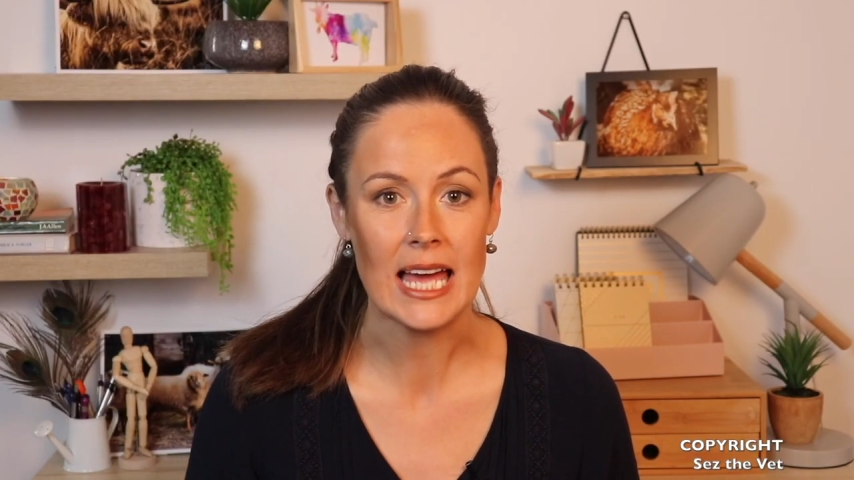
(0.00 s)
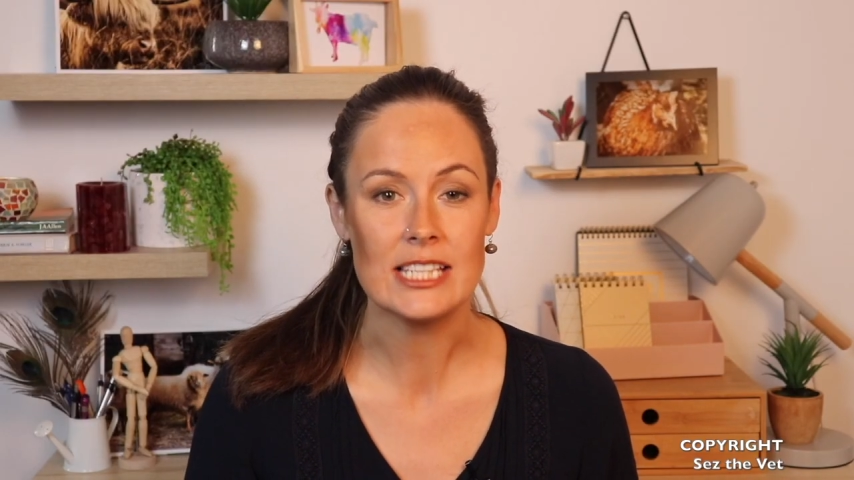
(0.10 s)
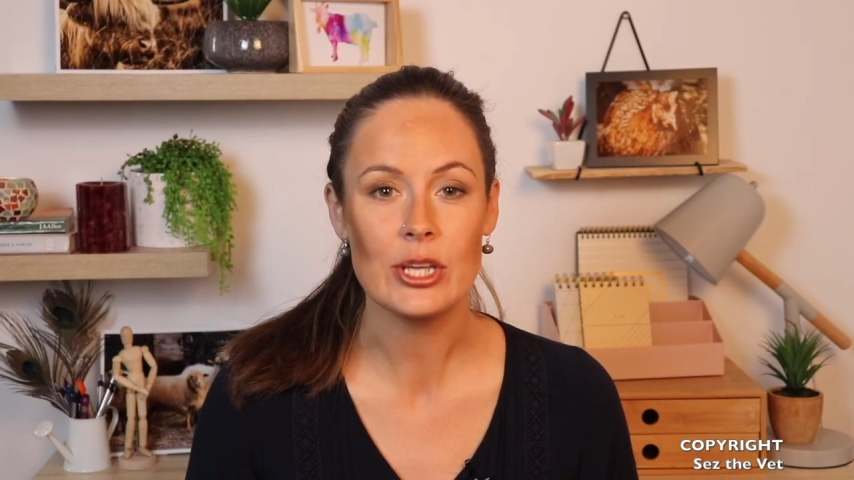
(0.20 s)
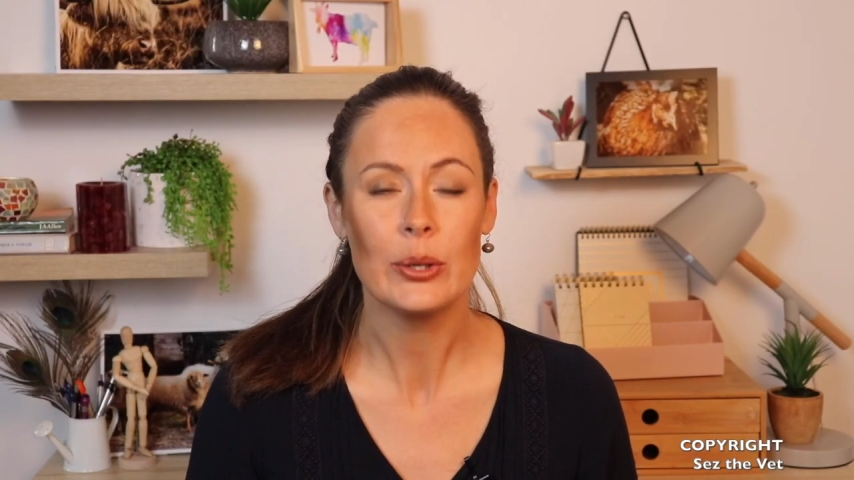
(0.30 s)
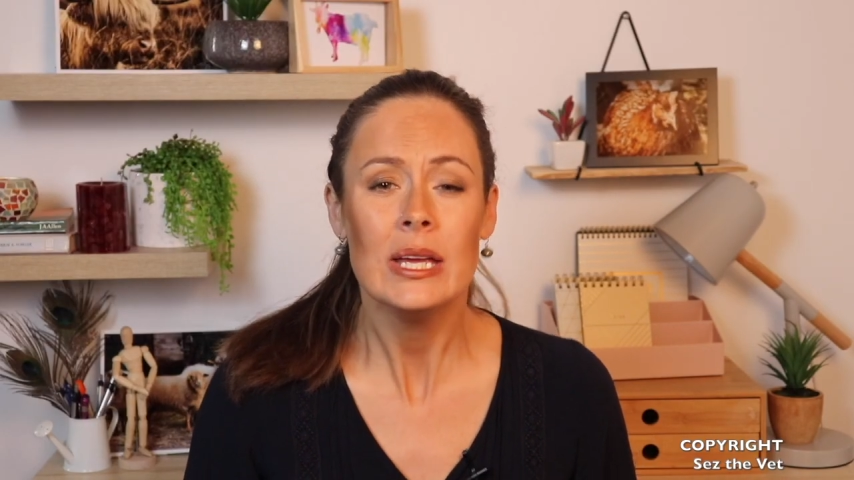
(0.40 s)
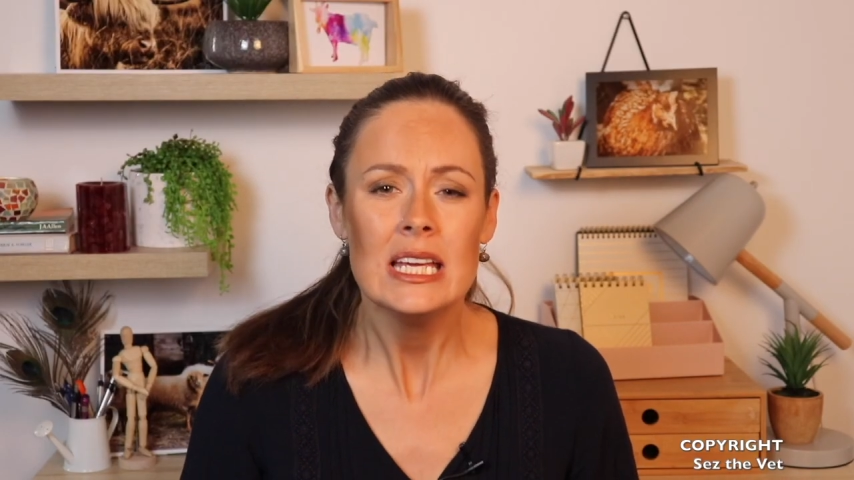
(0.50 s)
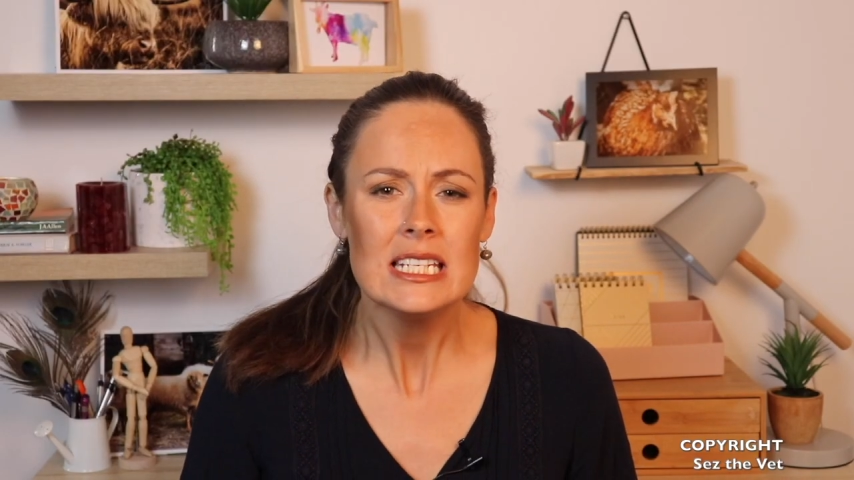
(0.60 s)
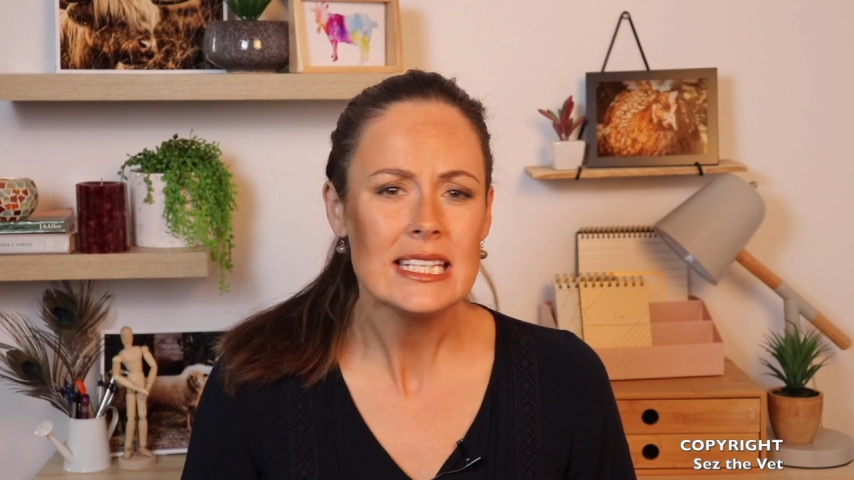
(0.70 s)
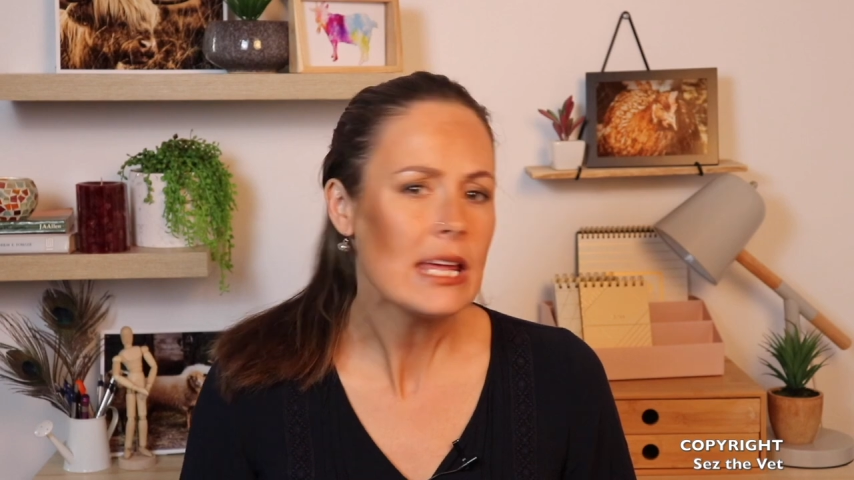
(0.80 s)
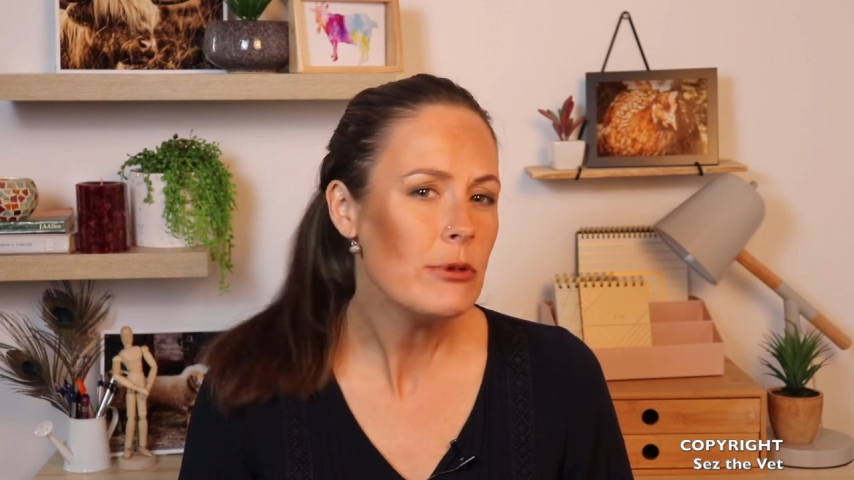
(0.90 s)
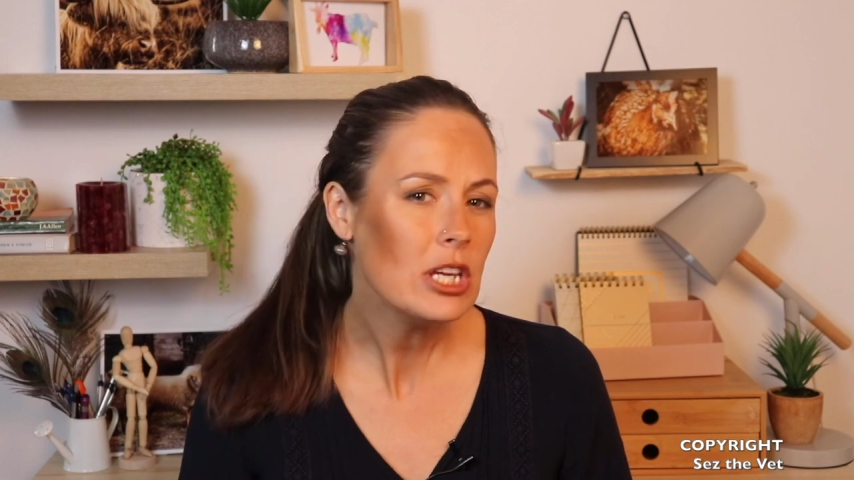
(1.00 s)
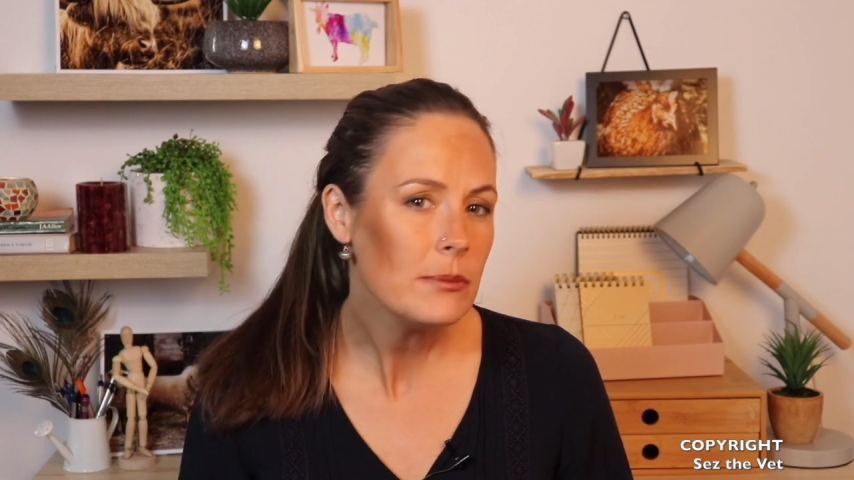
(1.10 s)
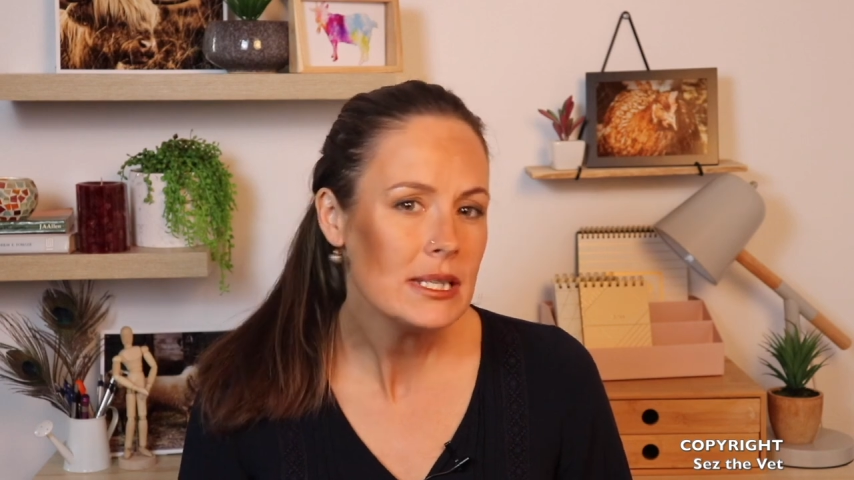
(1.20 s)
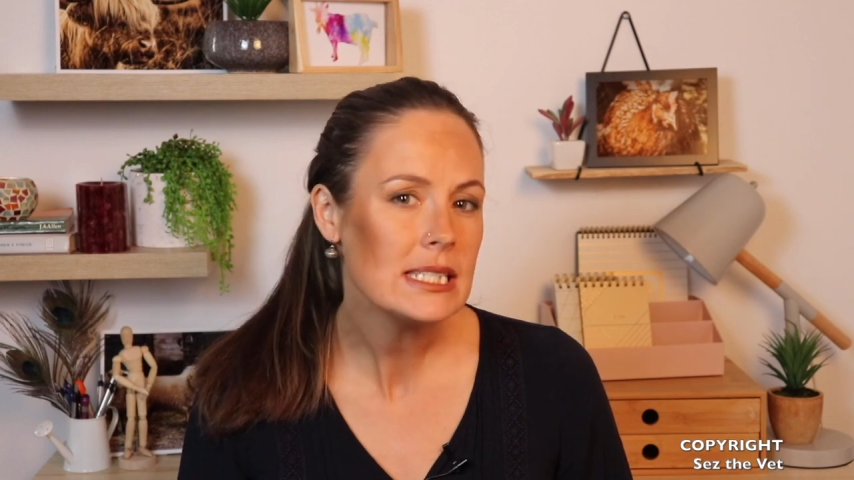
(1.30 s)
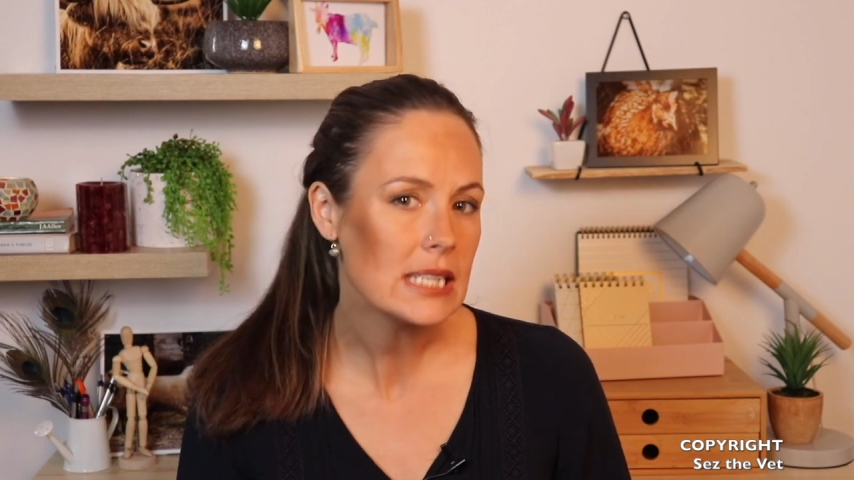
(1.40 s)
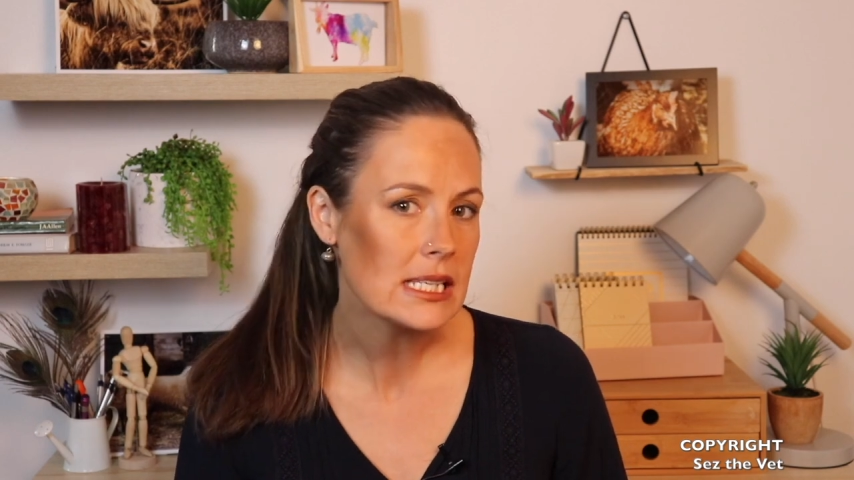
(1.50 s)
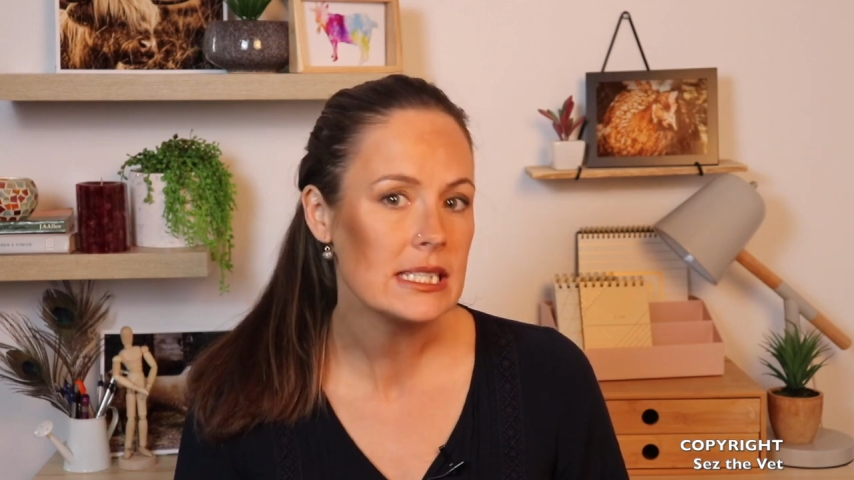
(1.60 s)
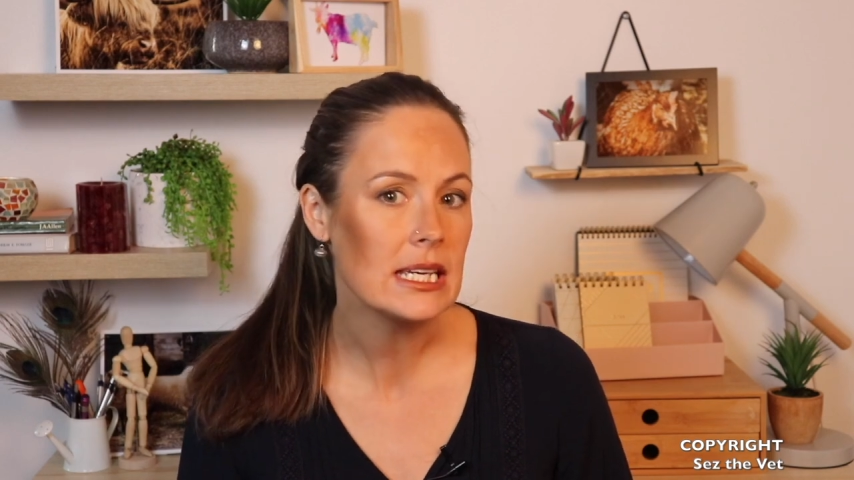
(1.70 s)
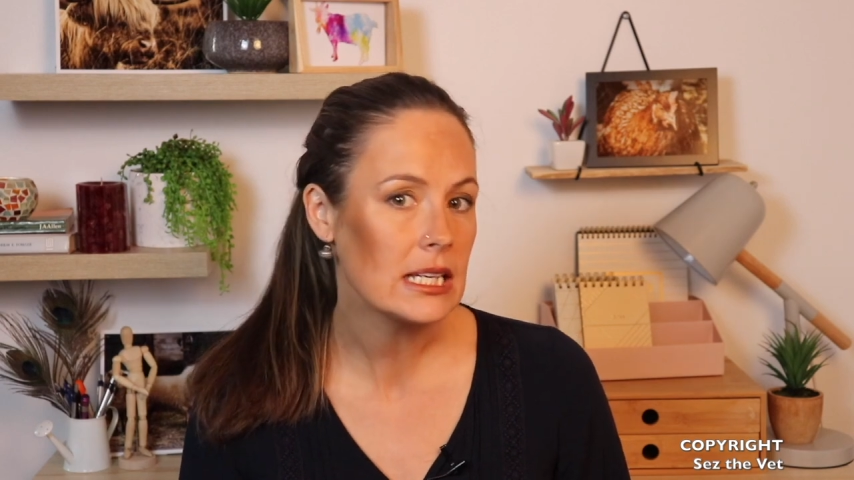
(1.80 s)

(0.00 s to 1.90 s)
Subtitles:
So today we're going to be discussing a